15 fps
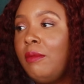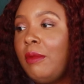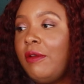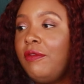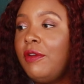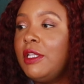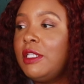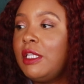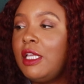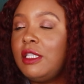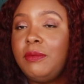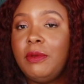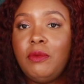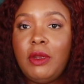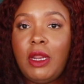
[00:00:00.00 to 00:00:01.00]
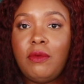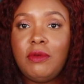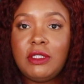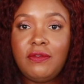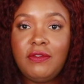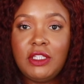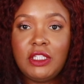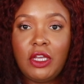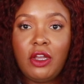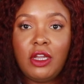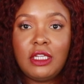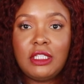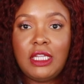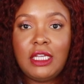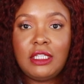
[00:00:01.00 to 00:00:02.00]
my friend's husband, when I went to visit
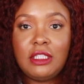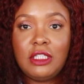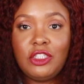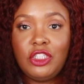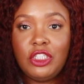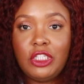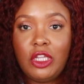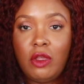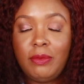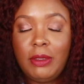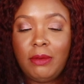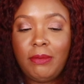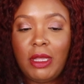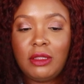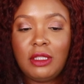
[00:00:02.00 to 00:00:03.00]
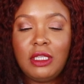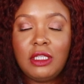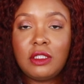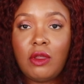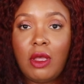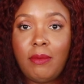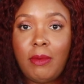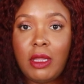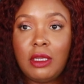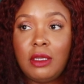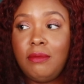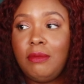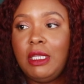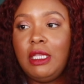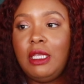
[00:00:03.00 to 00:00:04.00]
her in Texas, she told me about these, so I
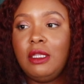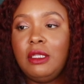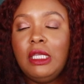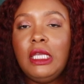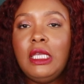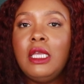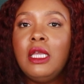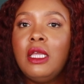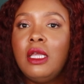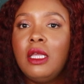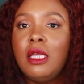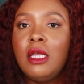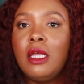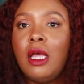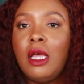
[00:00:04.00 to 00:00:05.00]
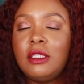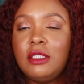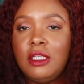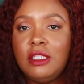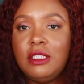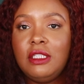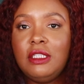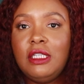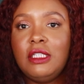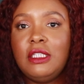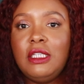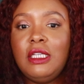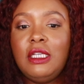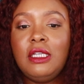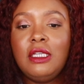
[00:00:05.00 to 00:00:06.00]
bought it immediately. I took it to
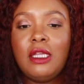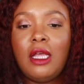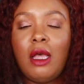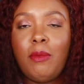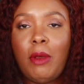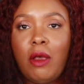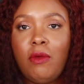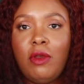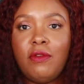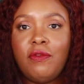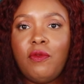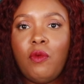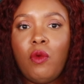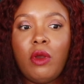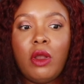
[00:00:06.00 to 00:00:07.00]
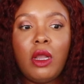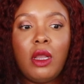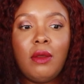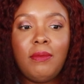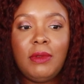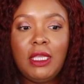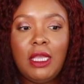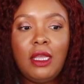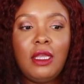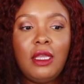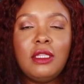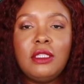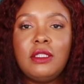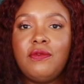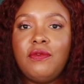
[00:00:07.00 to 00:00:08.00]
Disney. I bought one for my
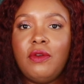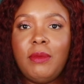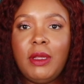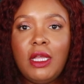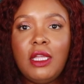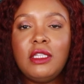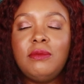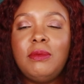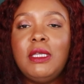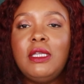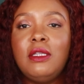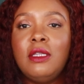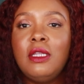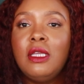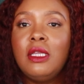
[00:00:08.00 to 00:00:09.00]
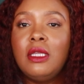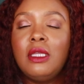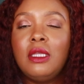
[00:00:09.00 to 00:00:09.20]
kids, for my husband.